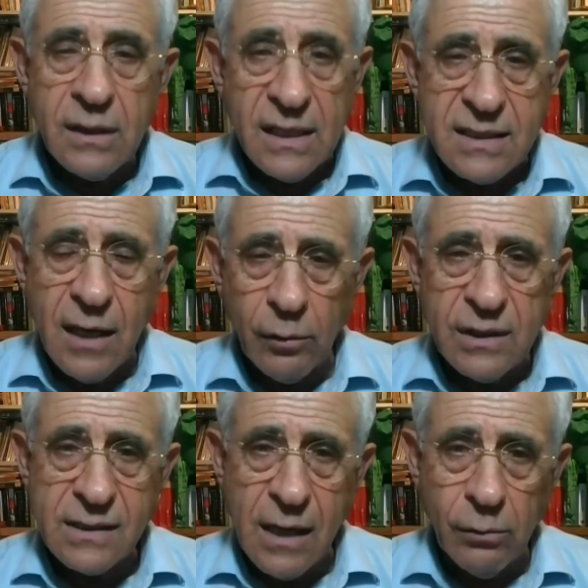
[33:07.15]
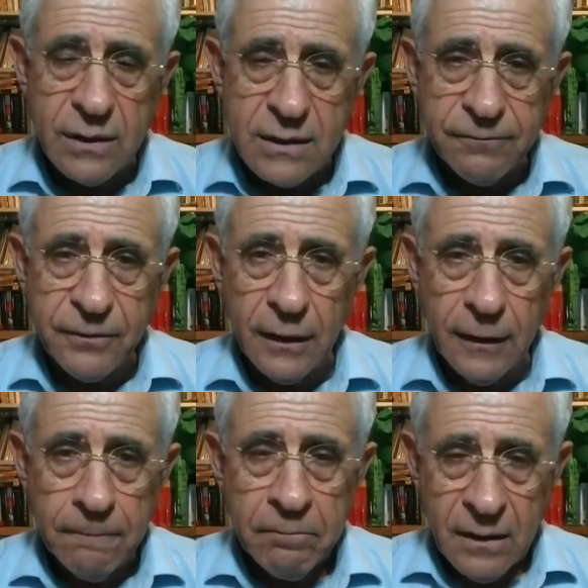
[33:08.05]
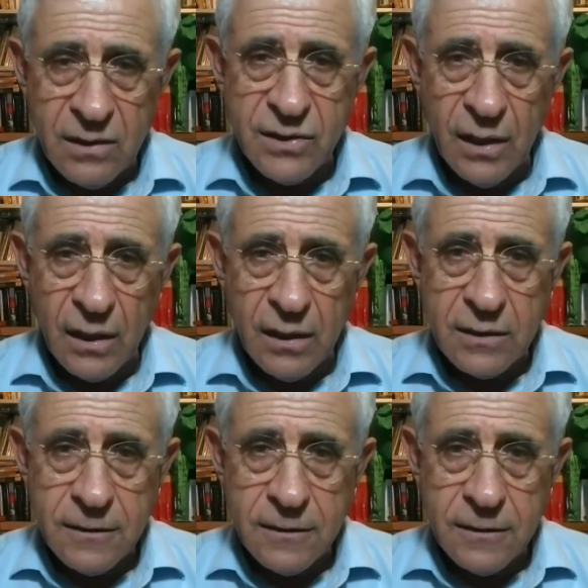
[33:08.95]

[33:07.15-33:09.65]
This is how the Saudis feel these days.